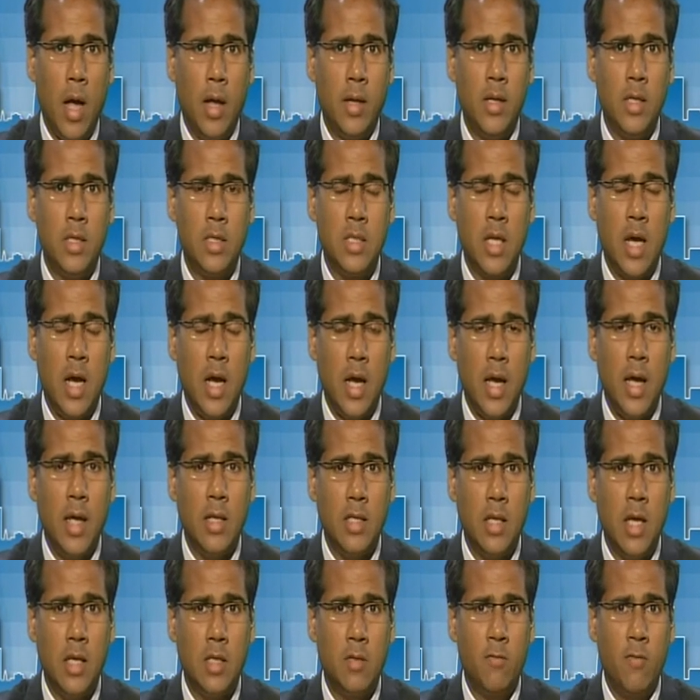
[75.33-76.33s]
And
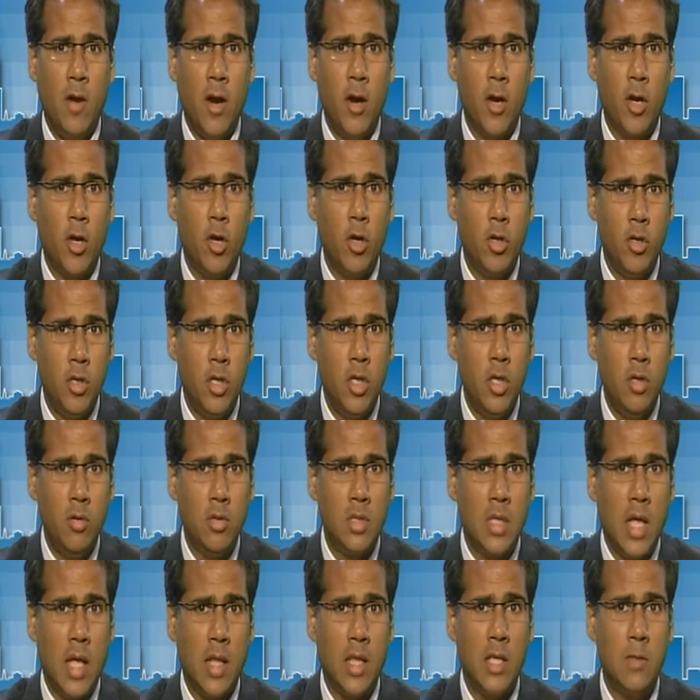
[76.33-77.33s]
it's very good
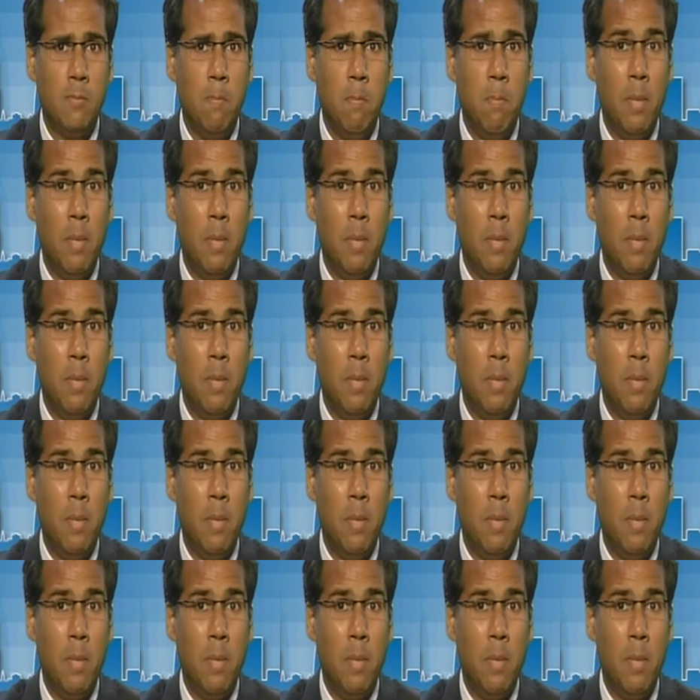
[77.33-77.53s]
news that there's